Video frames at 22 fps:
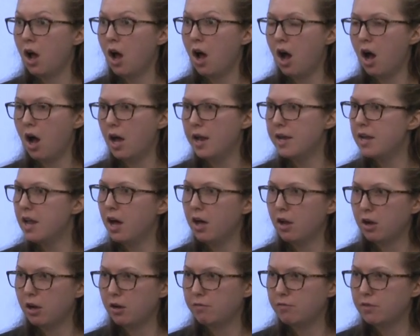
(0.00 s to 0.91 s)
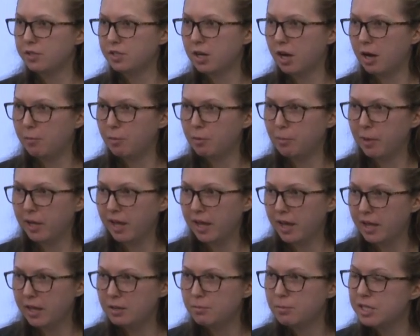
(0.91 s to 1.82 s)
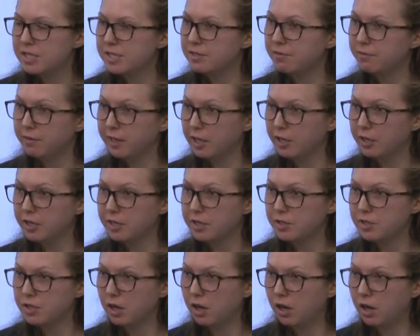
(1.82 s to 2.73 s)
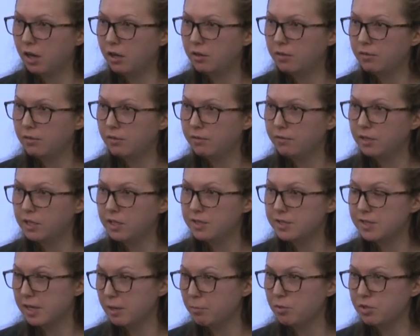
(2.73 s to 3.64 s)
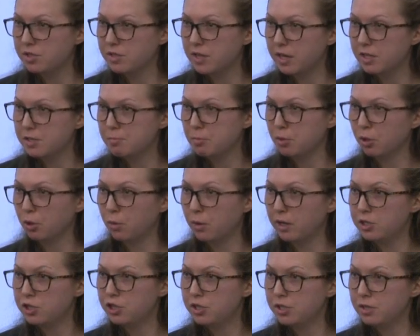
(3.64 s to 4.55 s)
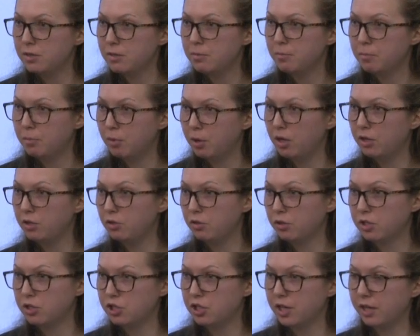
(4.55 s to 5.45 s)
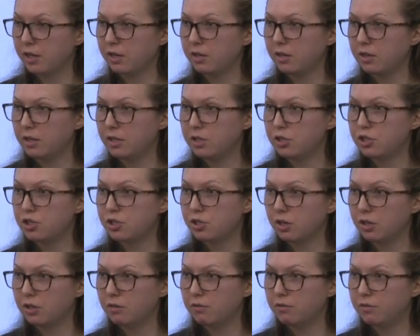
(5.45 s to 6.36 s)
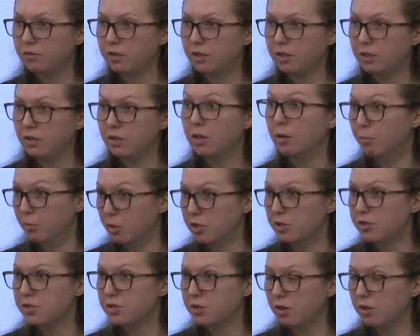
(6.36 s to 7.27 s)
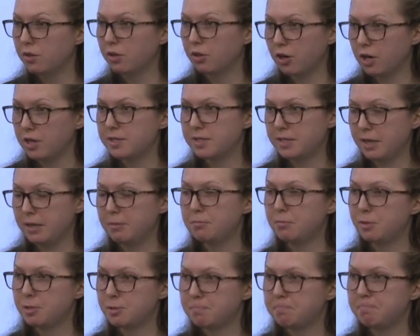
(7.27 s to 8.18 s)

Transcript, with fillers: Uh, not off the top of my head, because it varies uh, via sample size per question, but you can check each of the numbers on the crosstabs. Okay,